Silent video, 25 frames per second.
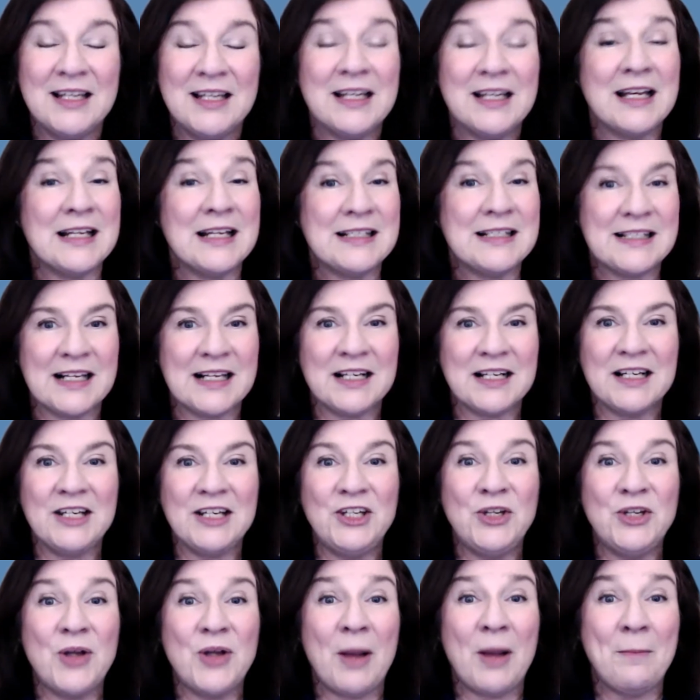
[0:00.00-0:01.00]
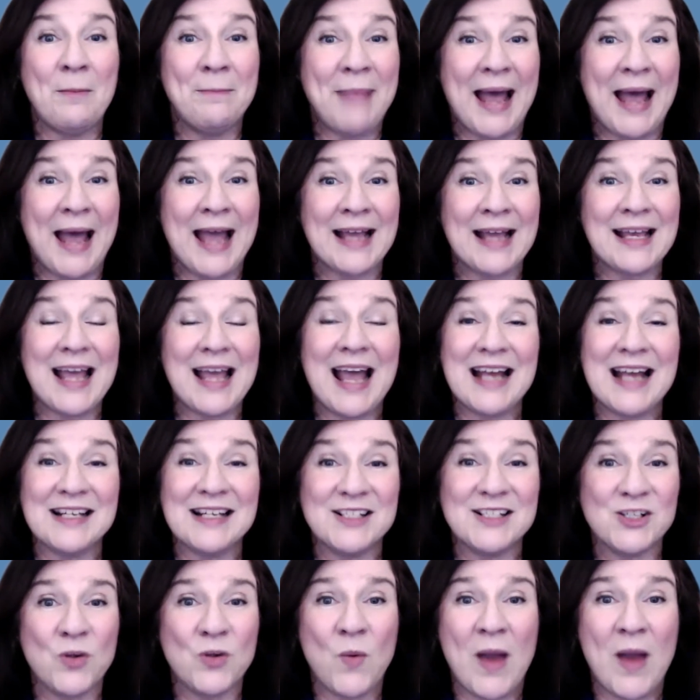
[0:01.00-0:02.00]
And suddenly you're back at
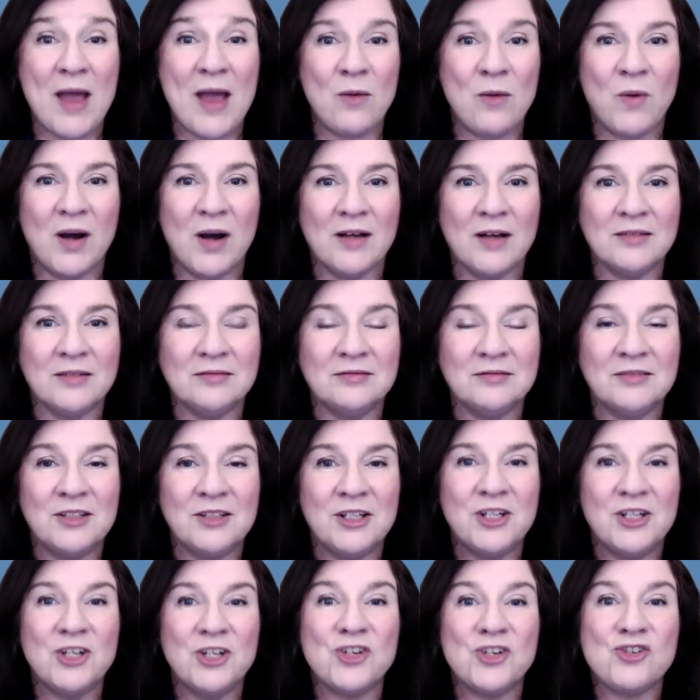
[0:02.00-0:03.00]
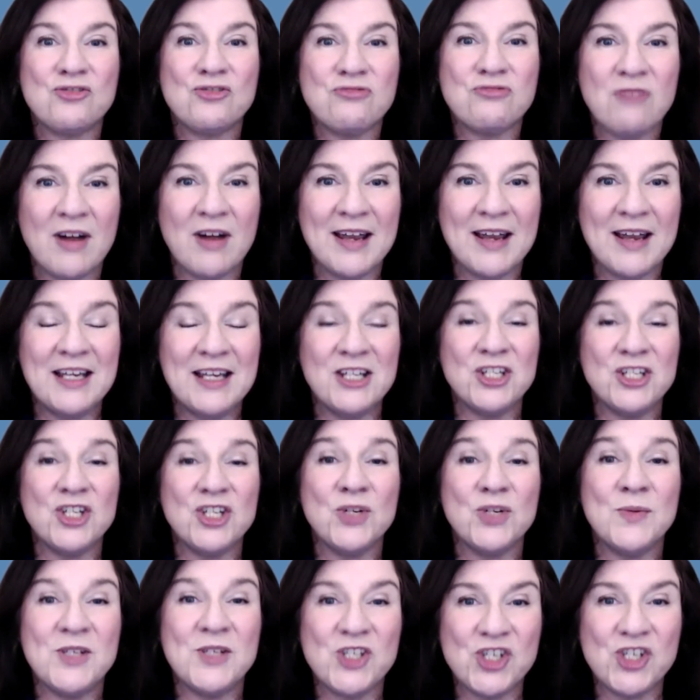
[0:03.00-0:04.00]
square one, trying
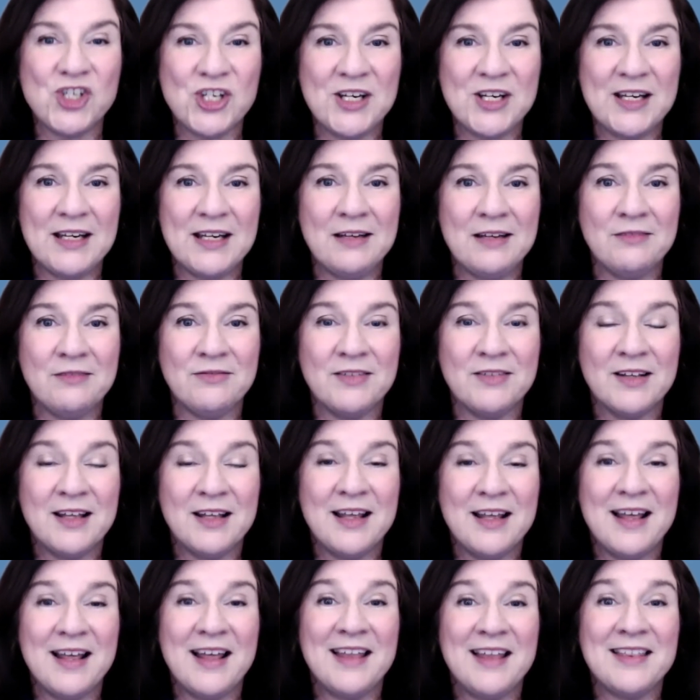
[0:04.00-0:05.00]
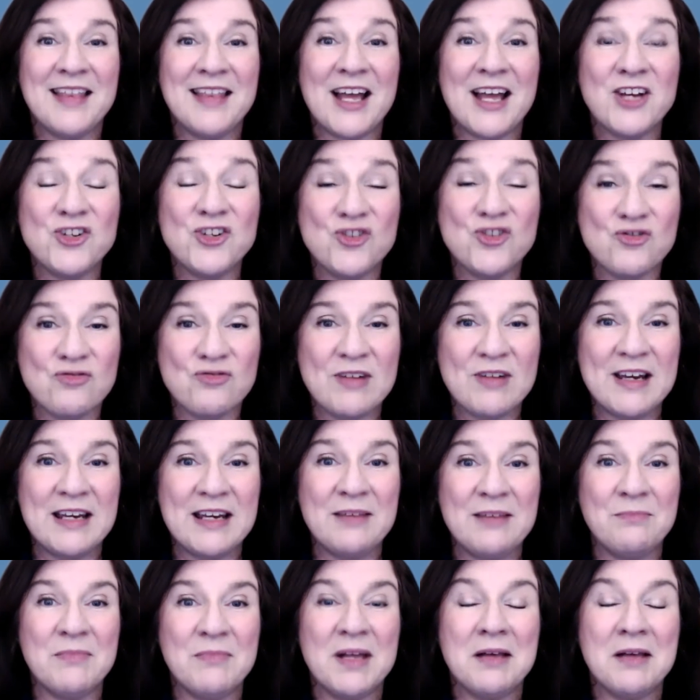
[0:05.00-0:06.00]
to achieve that
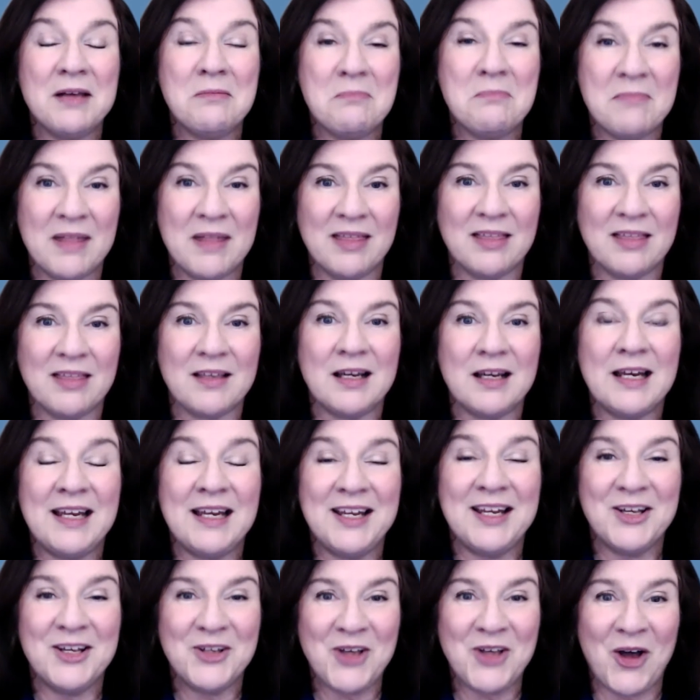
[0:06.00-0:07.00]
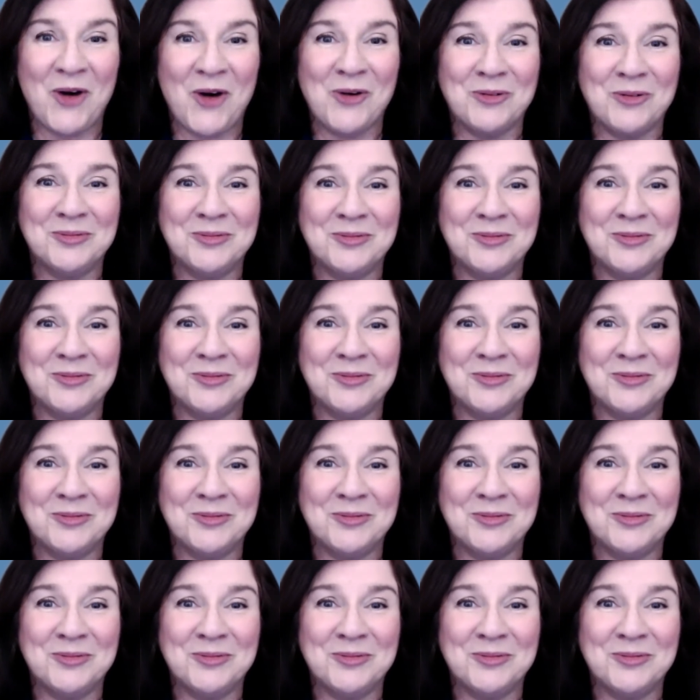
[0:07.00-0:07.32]
dream monthly goal.